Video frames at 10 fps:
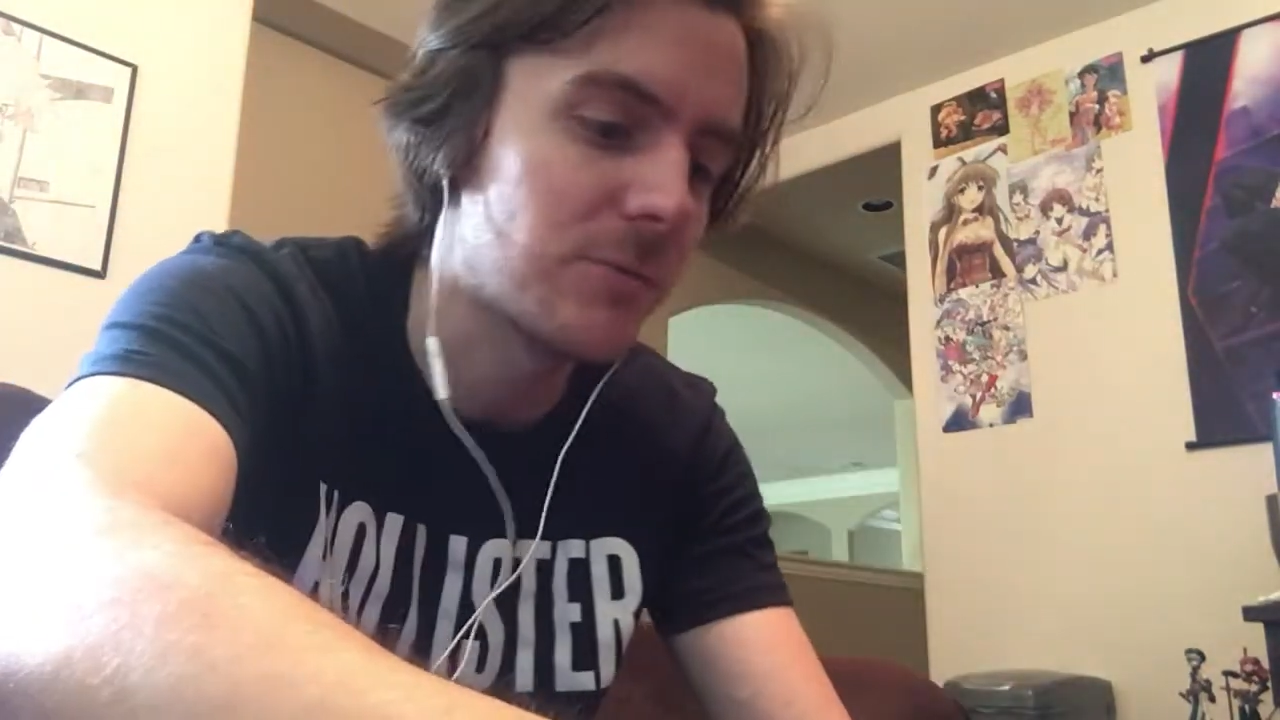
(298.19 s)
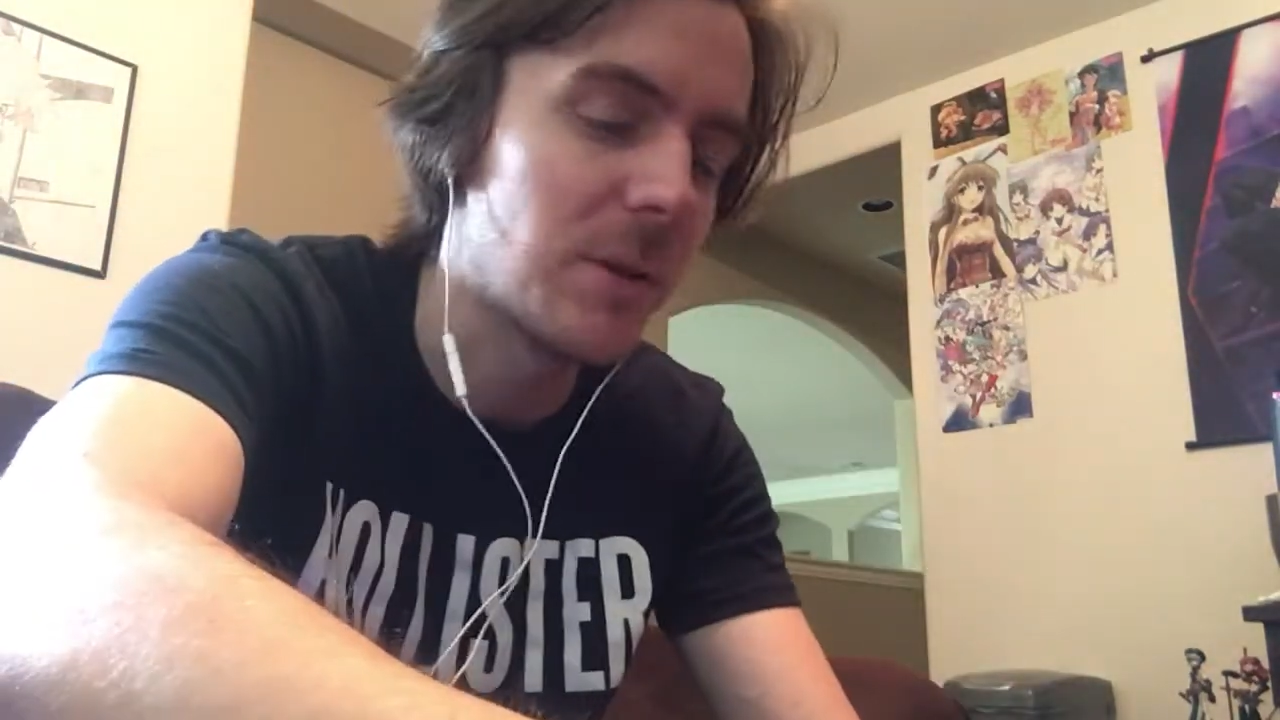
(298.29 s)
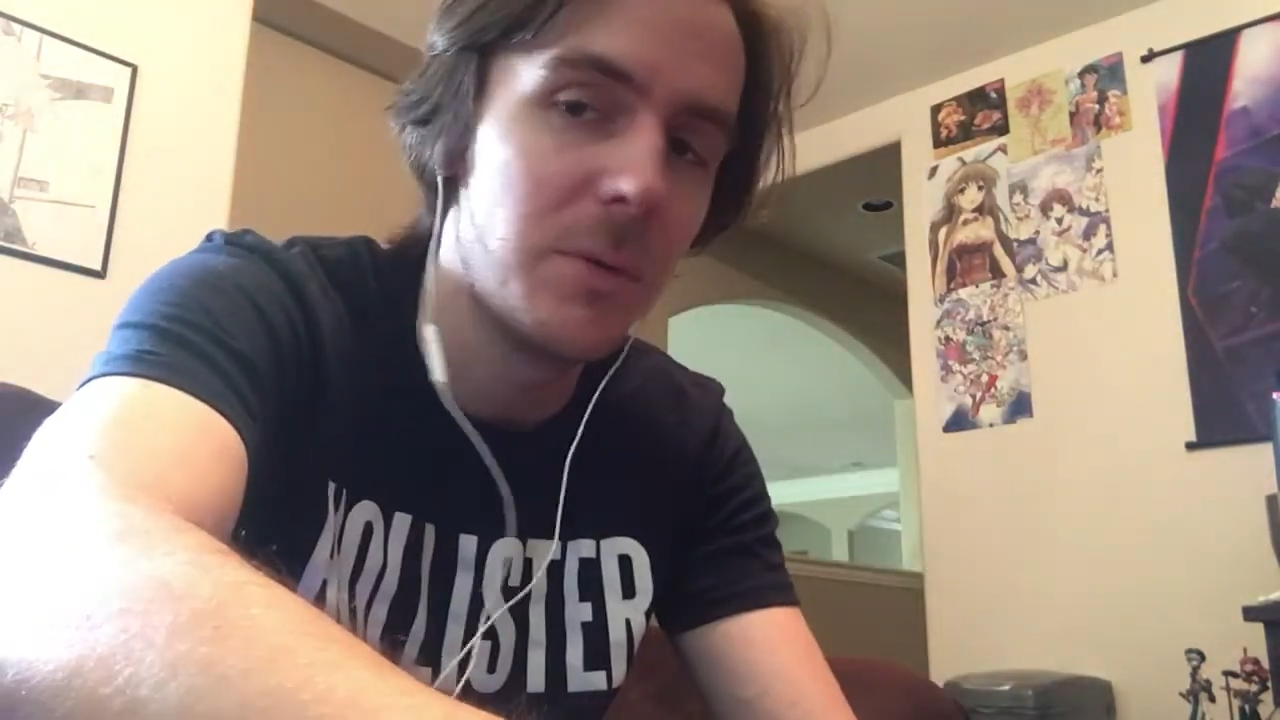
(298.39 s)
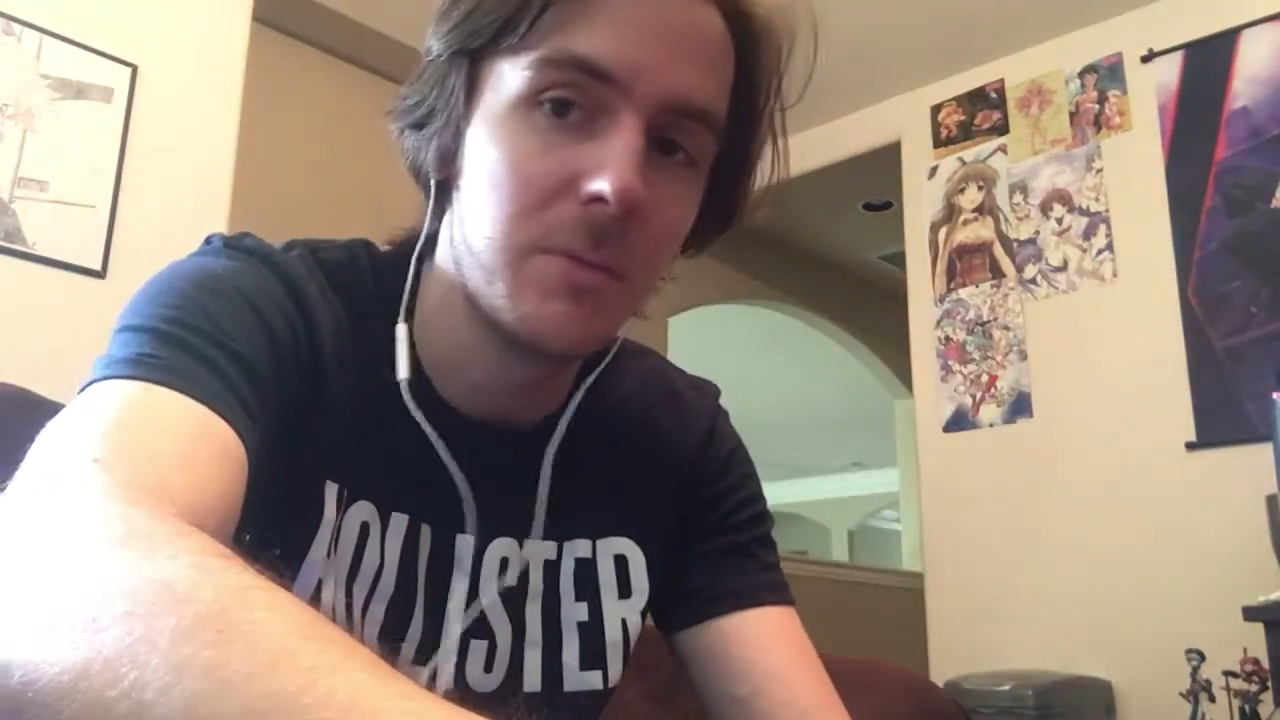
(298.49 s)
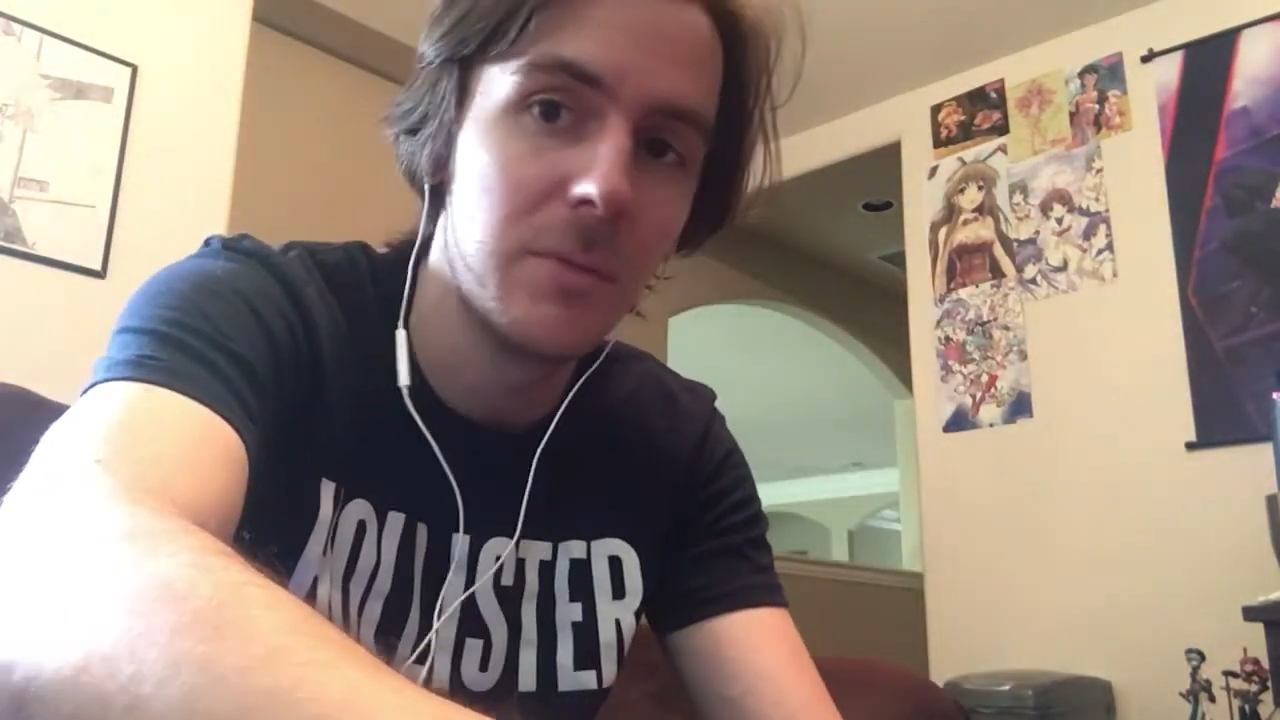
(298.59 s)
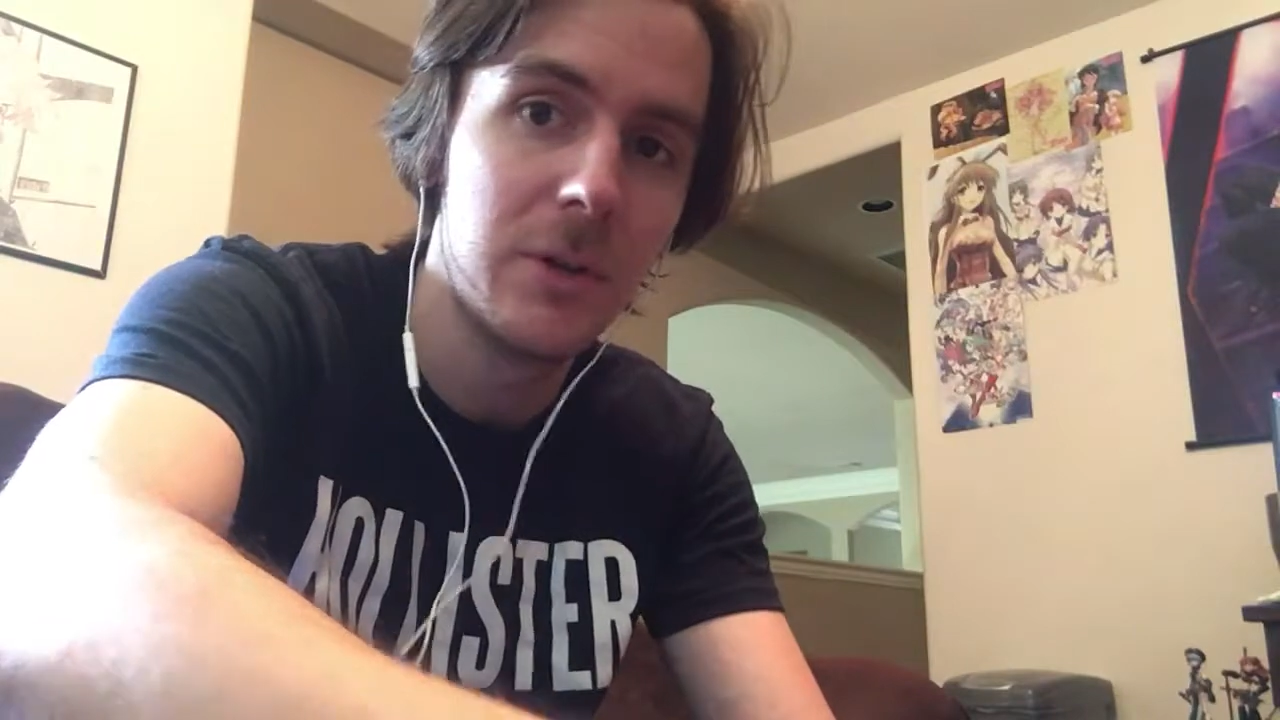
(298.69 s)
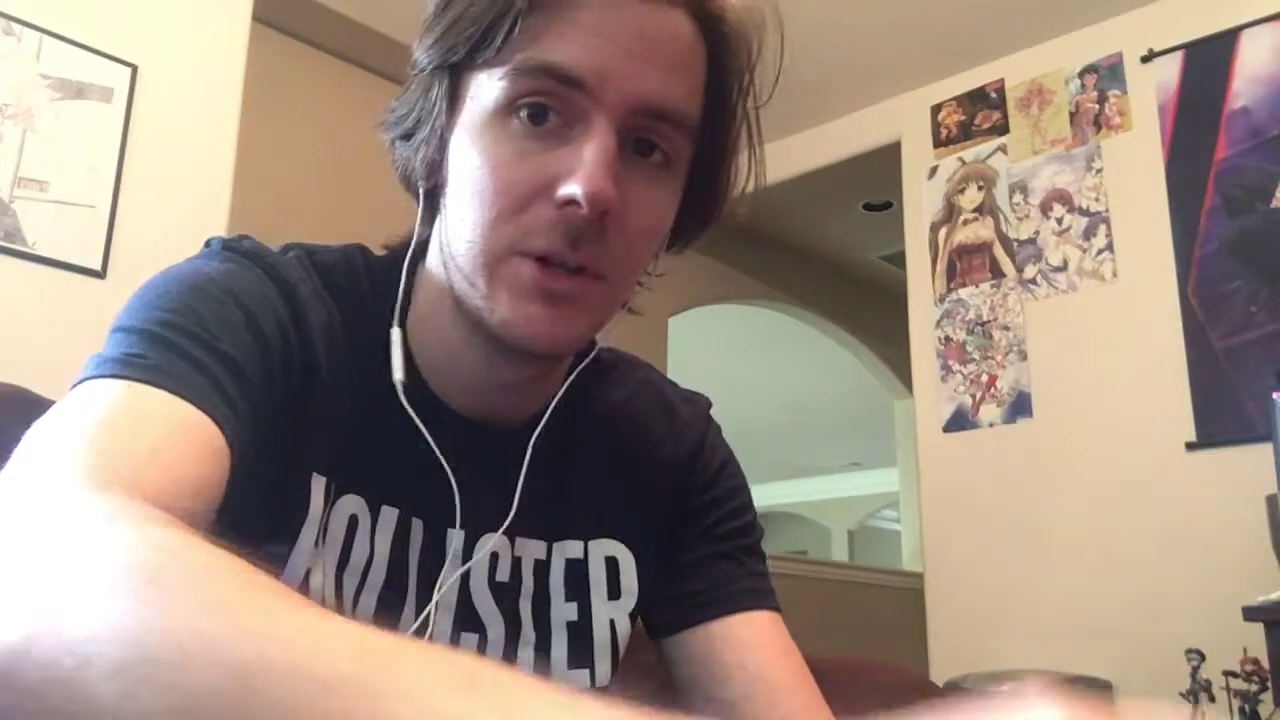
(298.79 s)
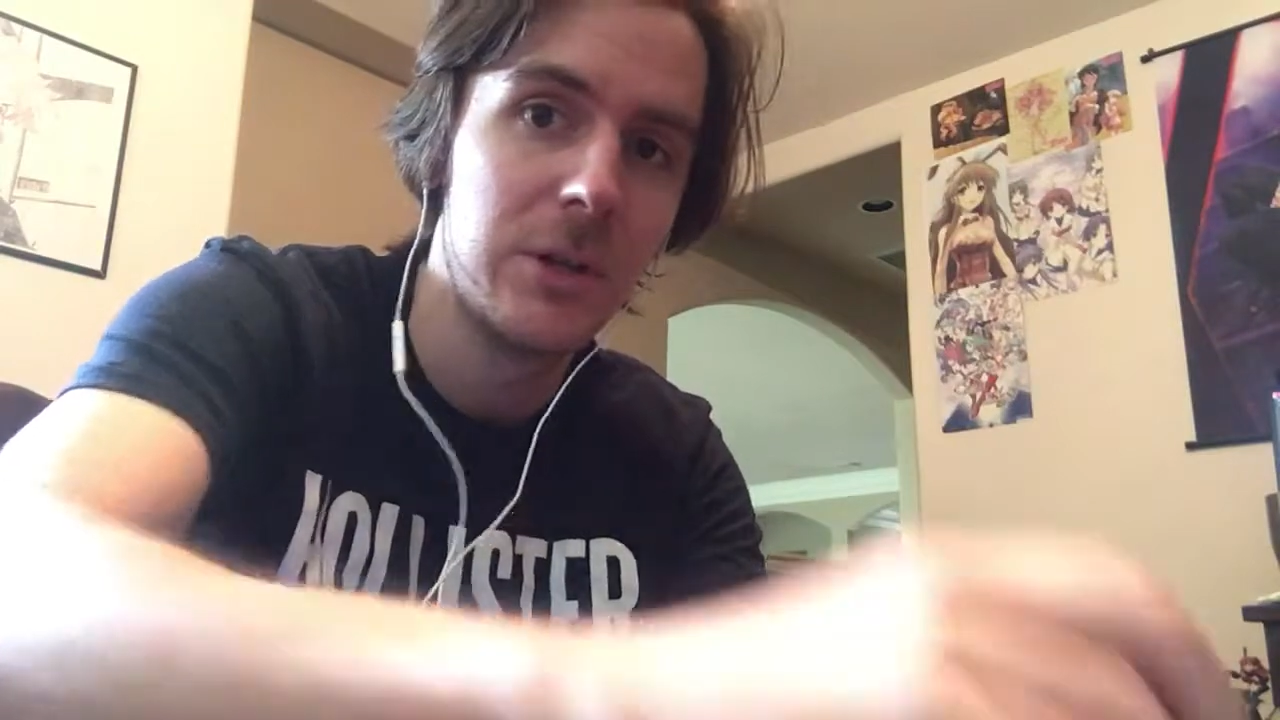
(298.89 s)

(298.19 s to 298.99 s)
rip them.